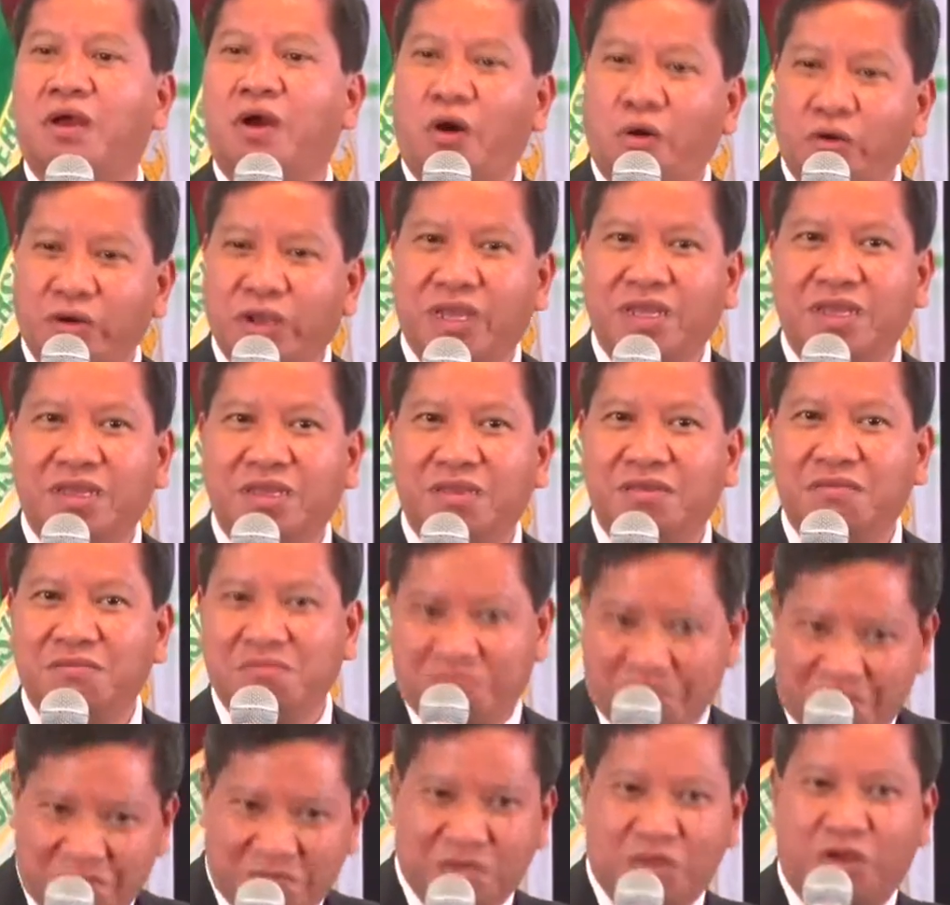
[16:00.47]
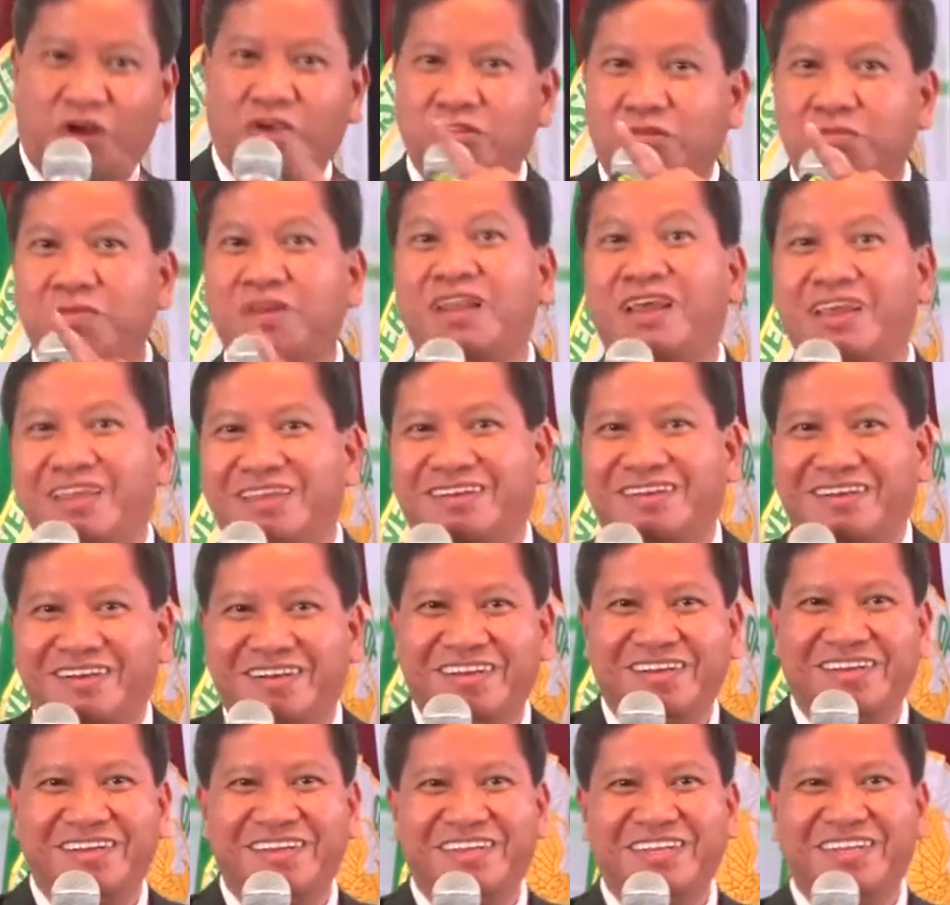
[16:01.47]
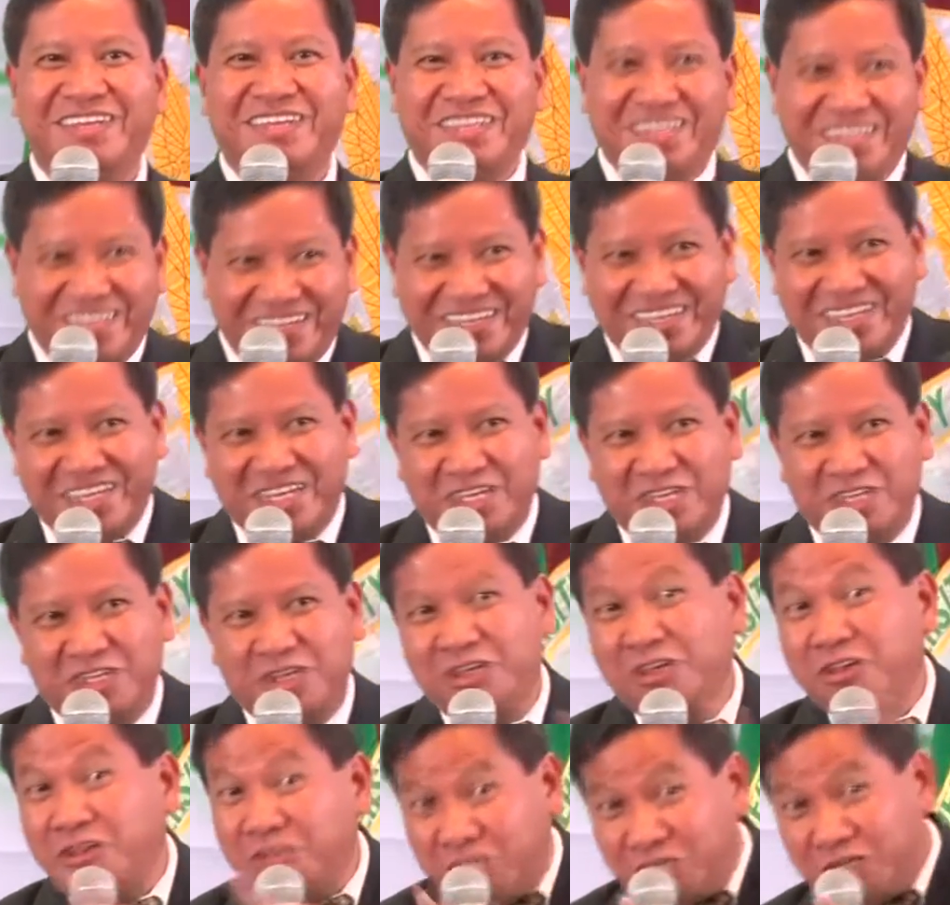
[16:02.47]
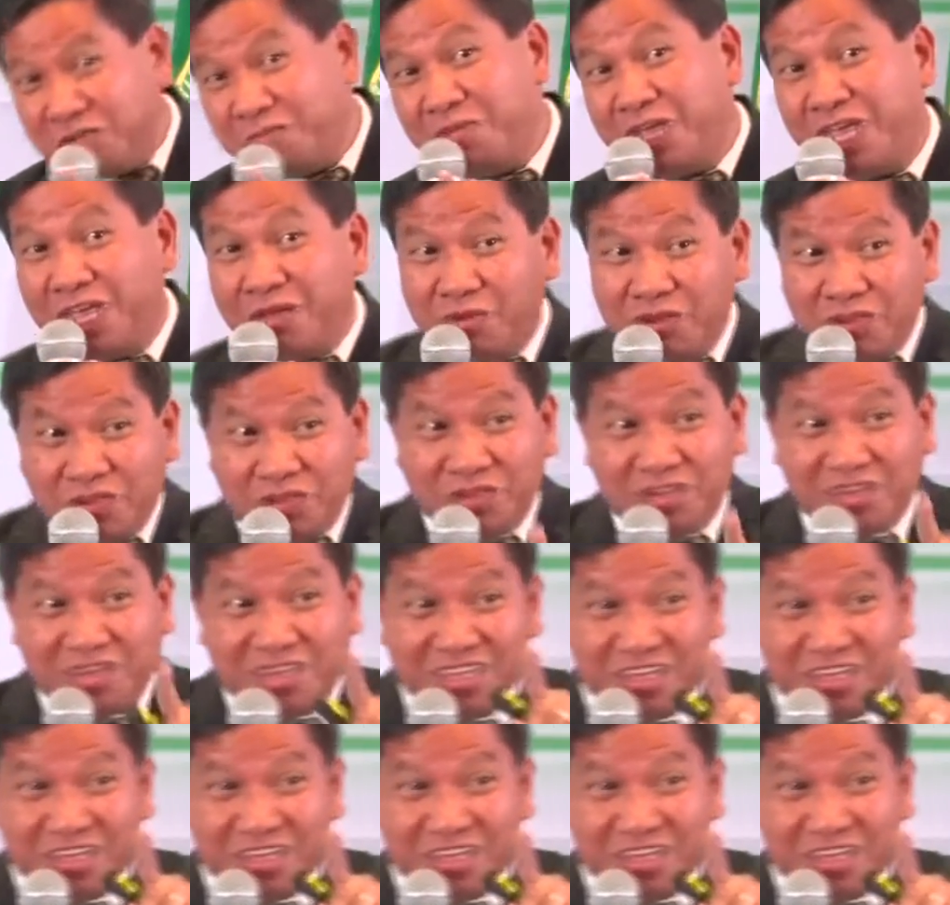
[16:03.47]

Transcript: Okay, talk to me later. So you should be able to